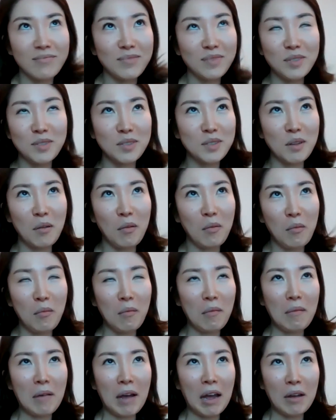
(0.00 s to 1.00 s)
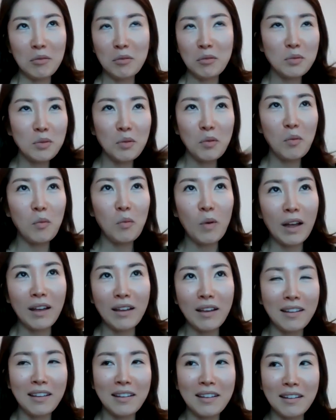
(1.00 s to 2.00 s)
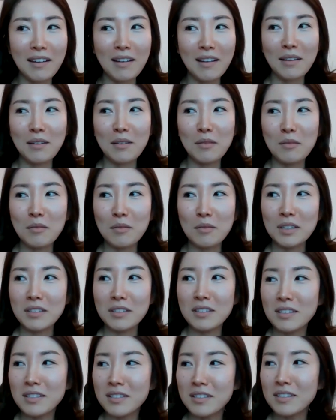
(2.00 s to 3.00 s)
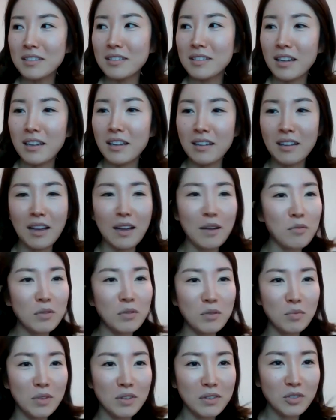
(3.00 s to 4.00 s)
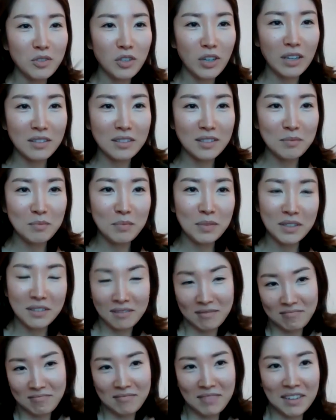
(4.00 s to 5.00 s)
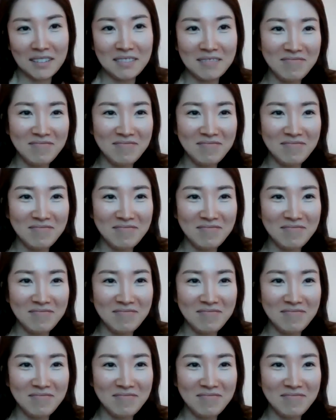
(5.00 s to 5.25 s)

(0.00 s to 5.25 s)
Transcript: So I don't know why I always said I want to be a cellist, but yeah,